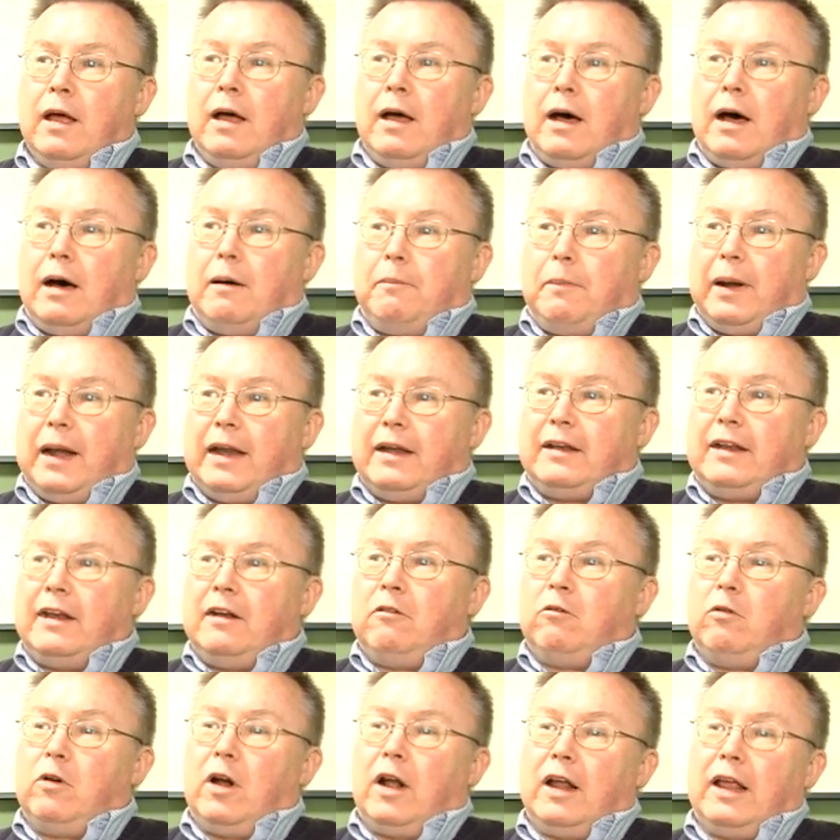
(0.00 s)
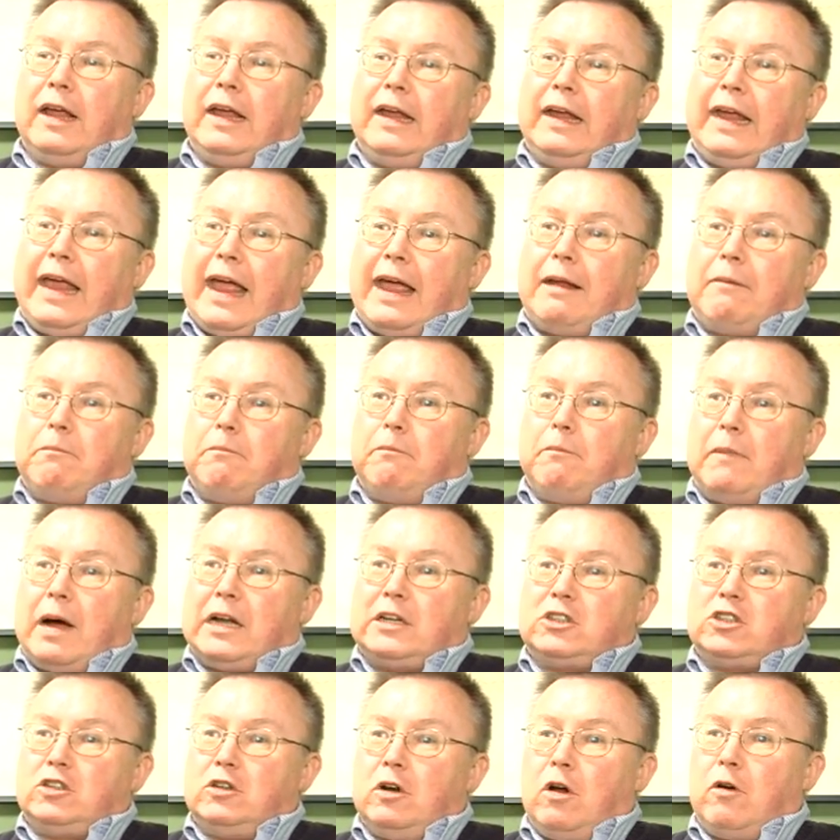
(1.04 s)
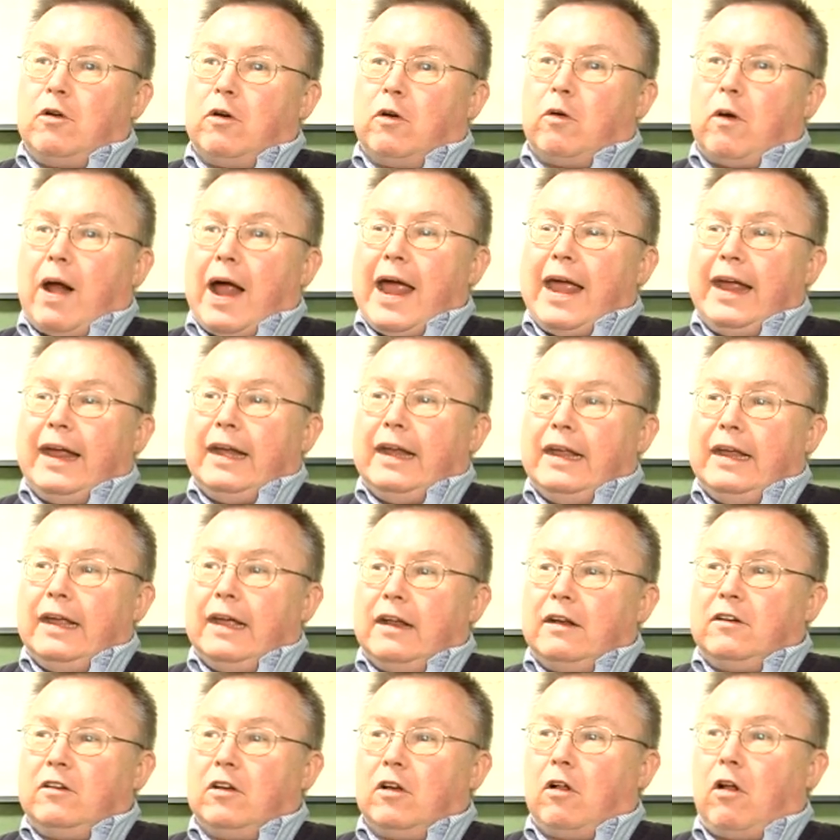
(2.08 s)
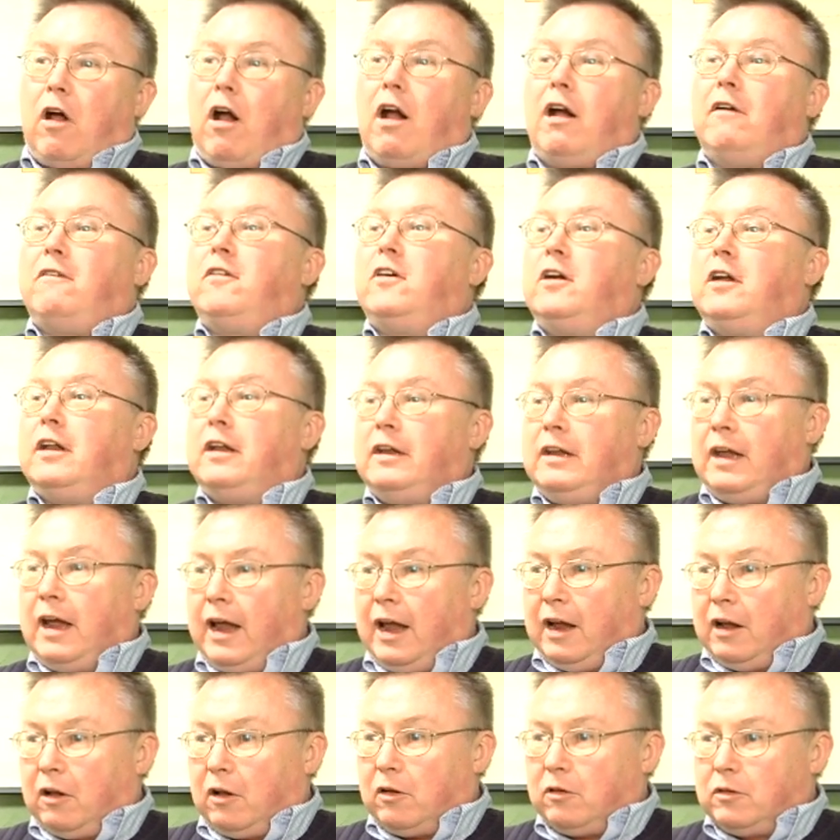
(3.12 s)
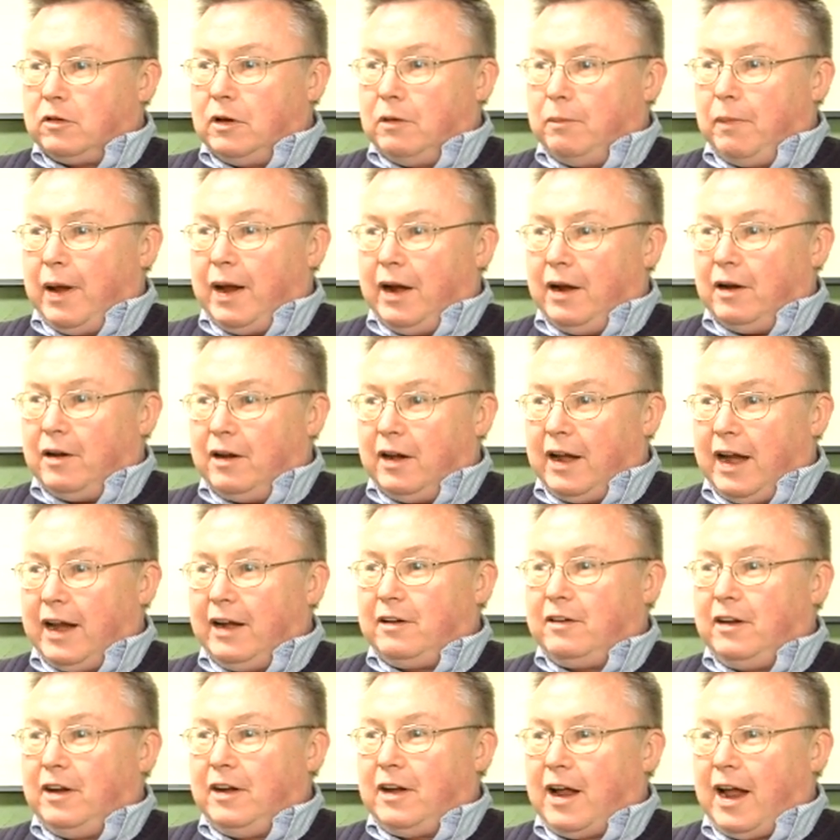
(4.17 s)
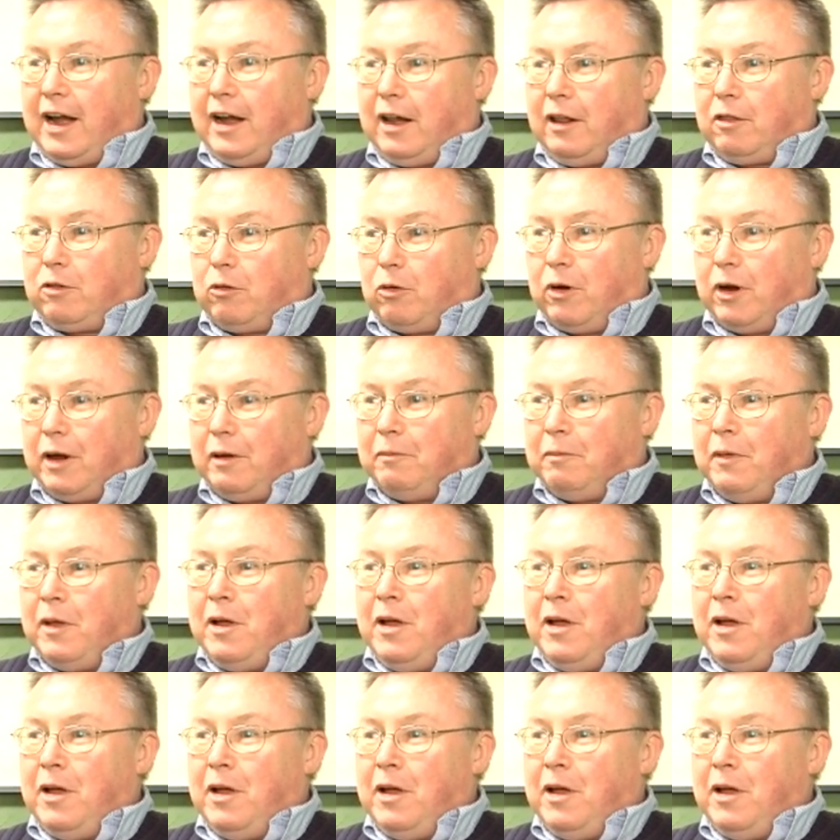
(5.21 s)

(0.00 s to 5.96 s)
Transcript: But it didn't really get much notoriety until Harvard and Yale debated in 1893.